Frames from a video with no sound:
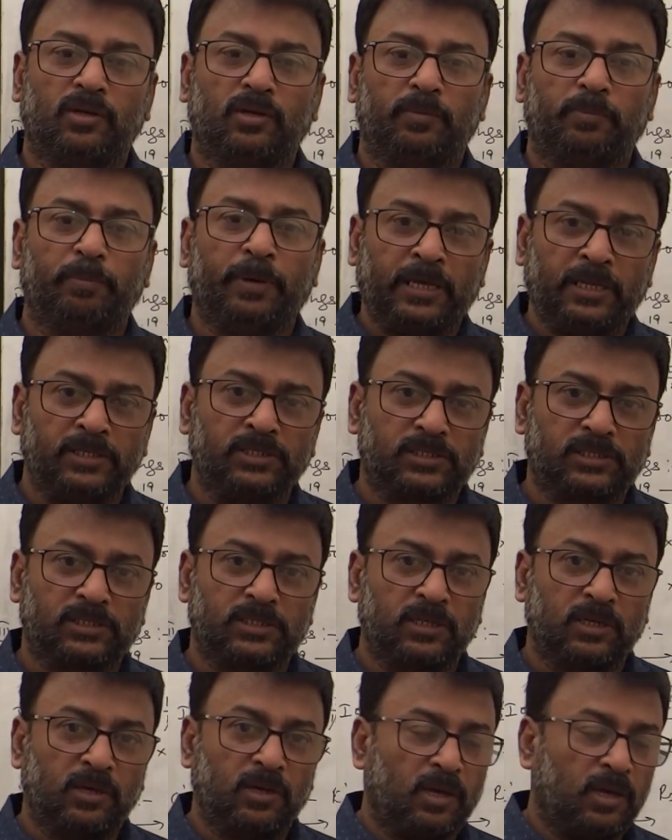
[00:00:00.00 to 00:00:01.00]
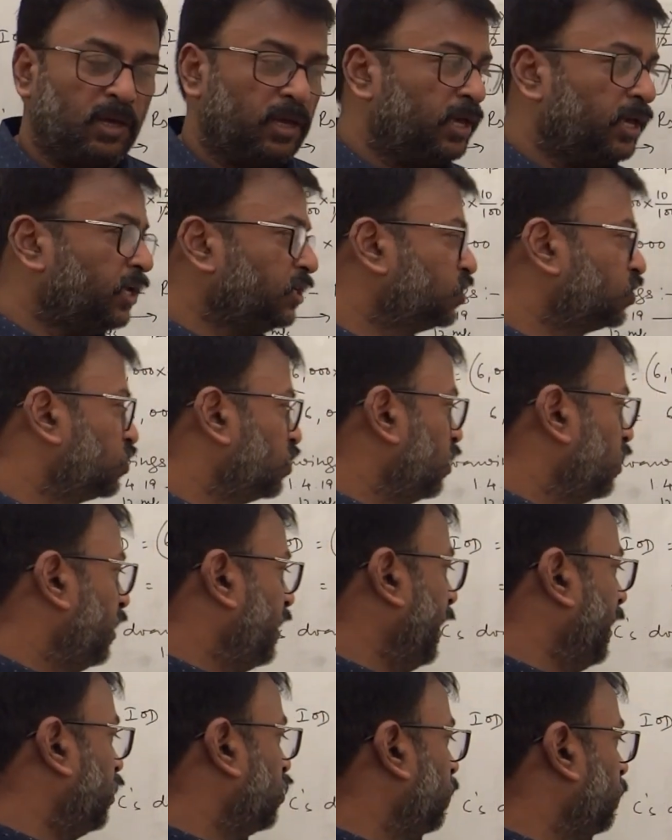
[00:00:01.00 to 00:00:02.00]
Means his
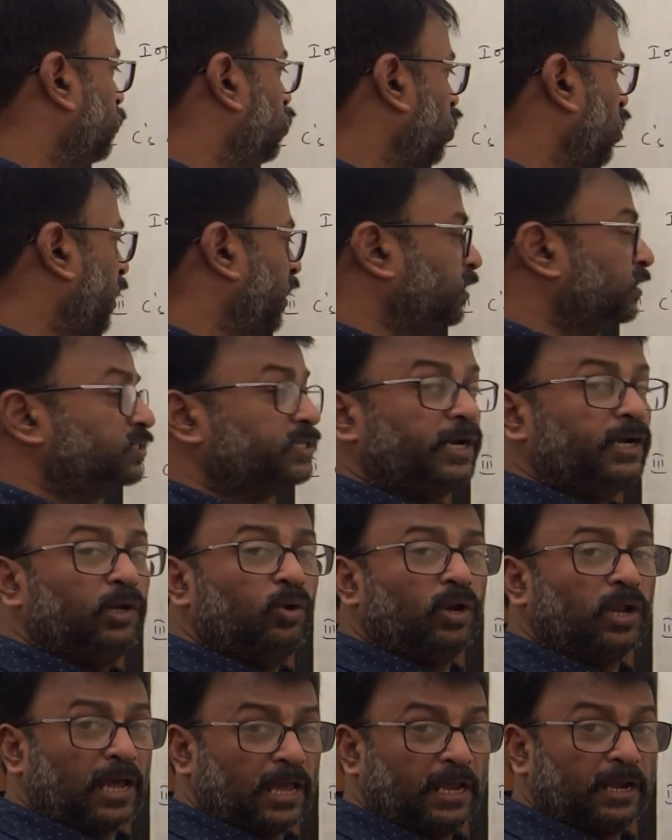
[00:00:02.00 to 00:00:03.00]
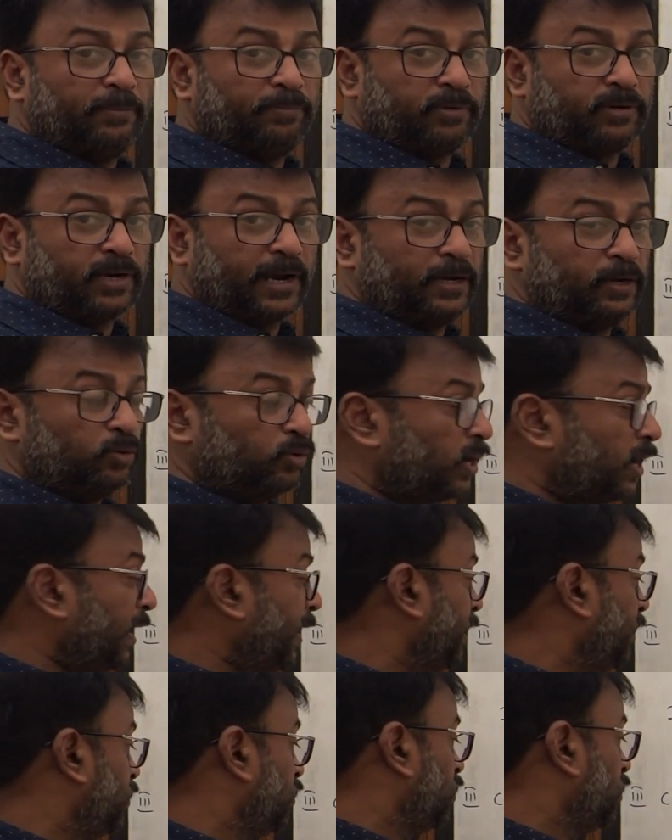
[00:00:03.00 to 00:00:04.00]
date of drawing schedule I have tried to
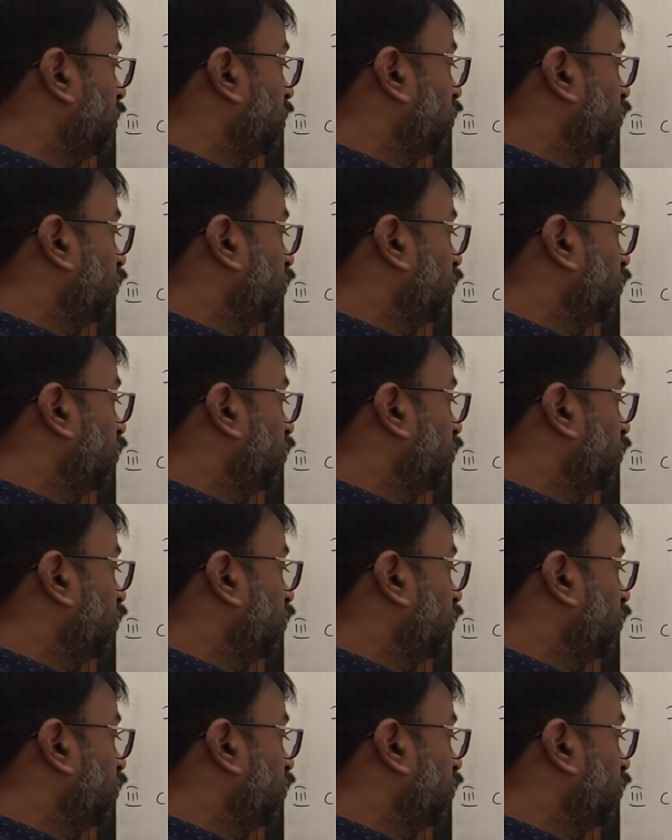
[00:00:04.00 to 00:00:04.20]
write.